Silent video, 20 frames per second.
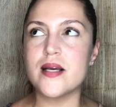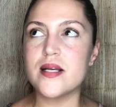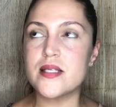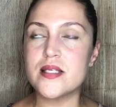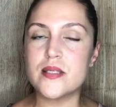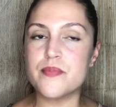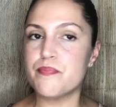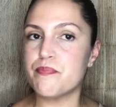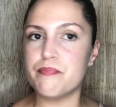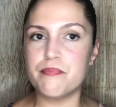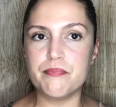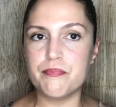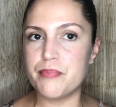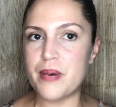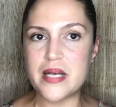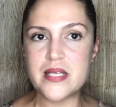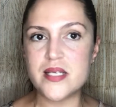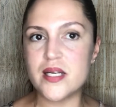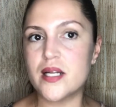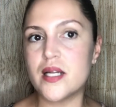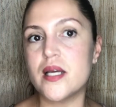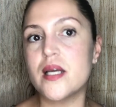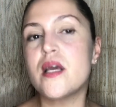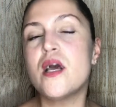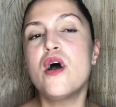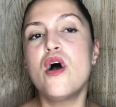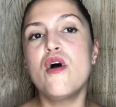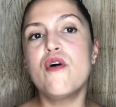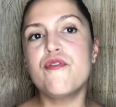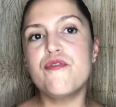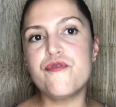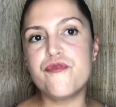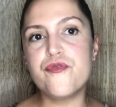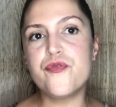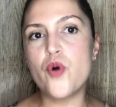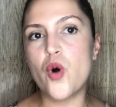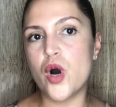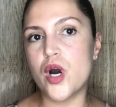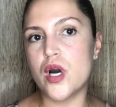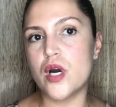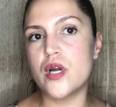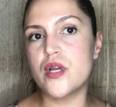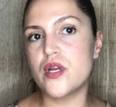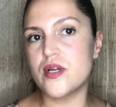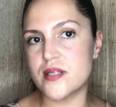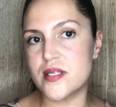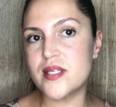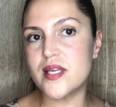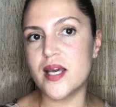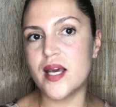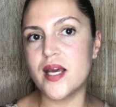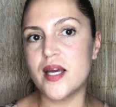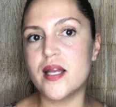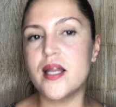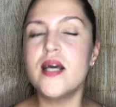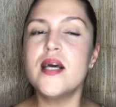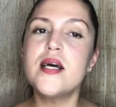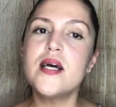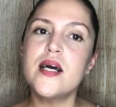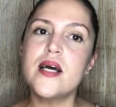it's basically for your skin.